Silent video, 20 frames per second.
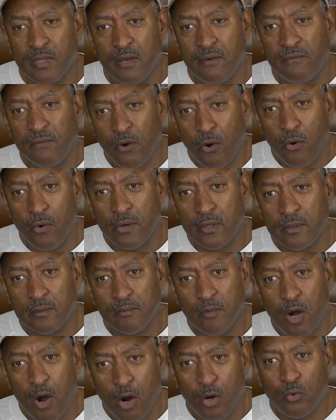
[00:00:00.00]

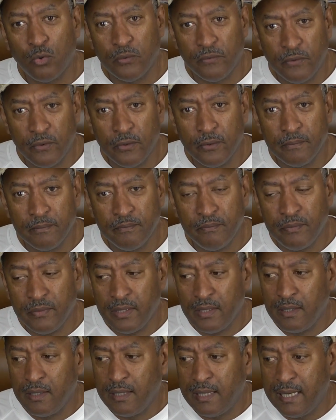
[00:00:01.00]
Florida aquifer.
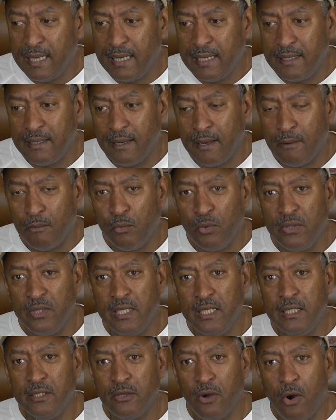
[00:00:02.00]
And when
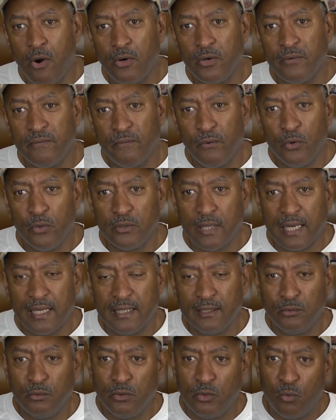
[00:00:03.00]
these aquifers, I
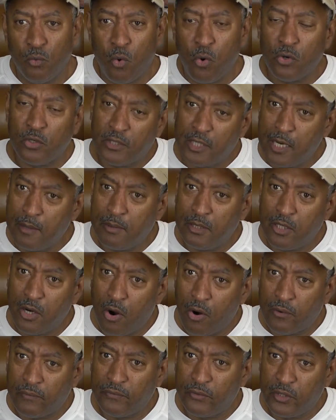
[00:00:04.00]
guess when the water table in the
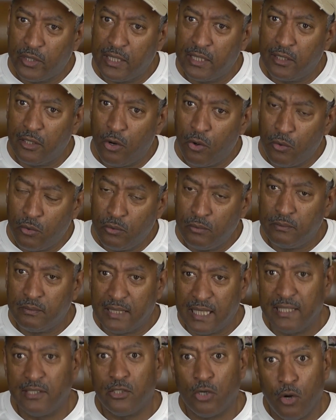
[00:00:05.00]
aquifer
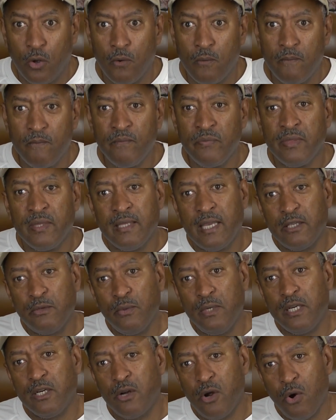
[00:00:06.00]
gets low, that's
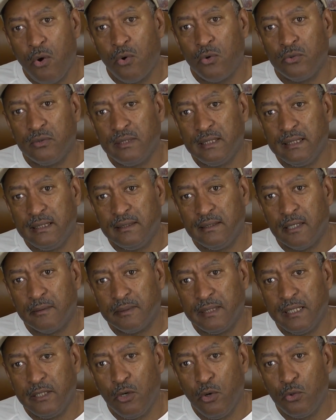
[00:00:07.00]
when it causes these
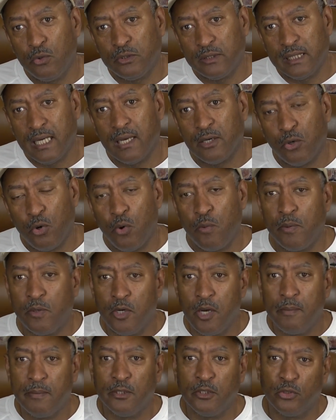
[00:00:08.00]
sinkholes to kind of
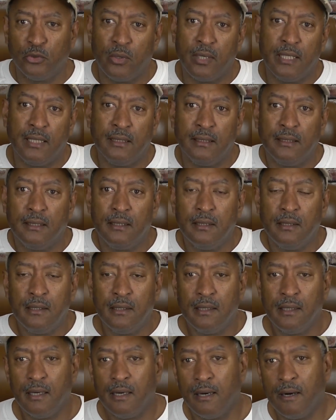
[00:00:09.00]
open up and drain
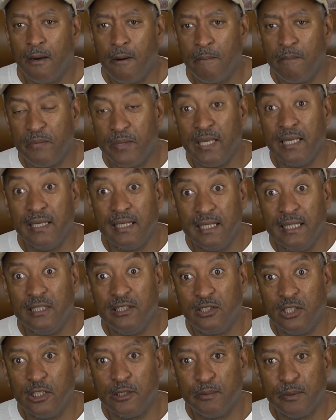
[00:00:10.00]
at
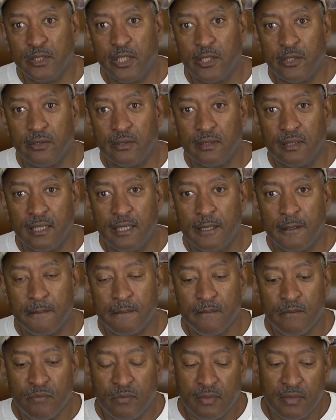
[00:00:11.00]
least this particular lake.
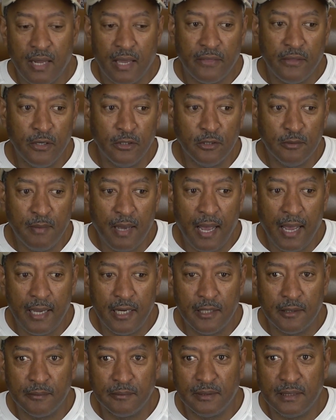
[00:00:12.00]
Now, there's some
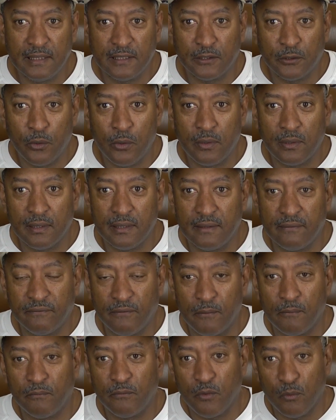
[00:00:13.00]
items historically
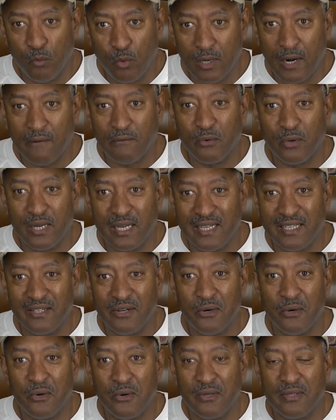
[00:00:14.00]
from what I've read and
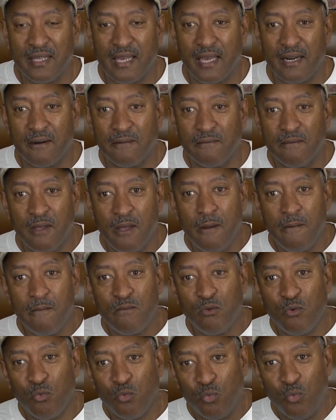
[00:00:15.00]
heard that
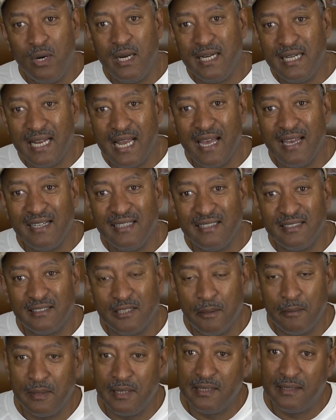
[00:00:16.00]
went down into
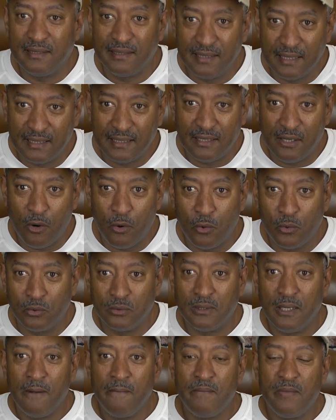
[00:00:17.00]
some of these
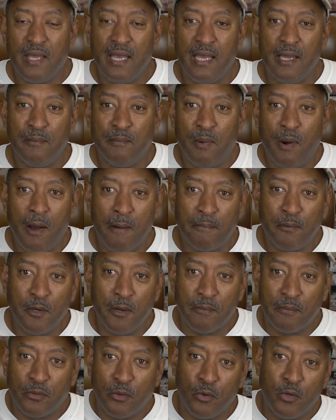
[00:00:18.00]
sinkholes and popped
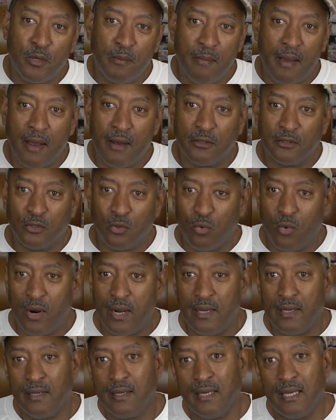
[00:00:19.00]
up 30 miles
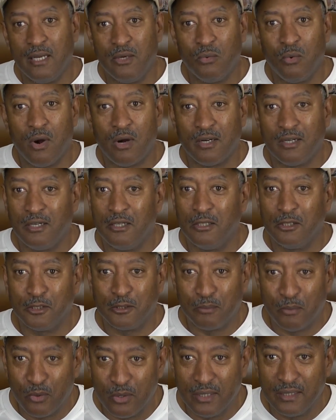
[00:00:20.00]
away in Waukulla
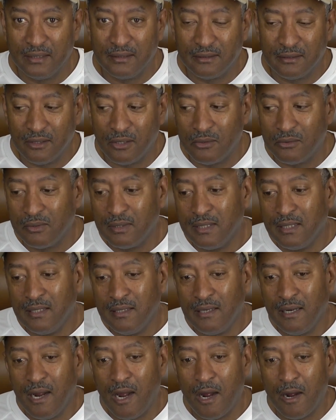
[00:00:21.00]
Springs. So
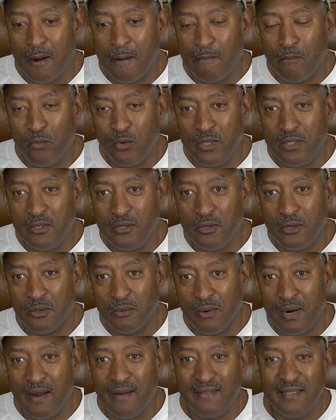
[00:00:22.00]
when you're
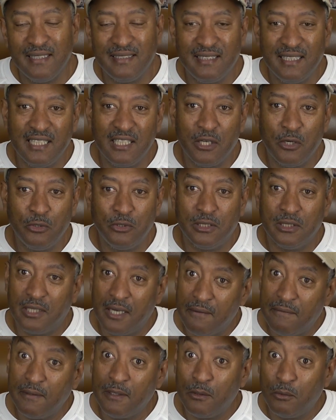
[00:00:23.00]
around these sinkholes, you
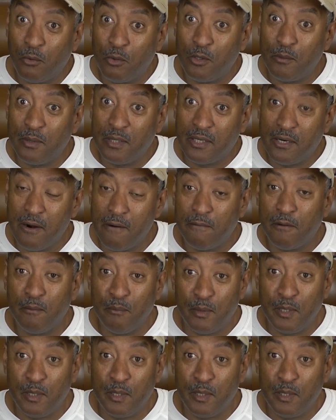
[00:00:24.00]
definitely want to be careful.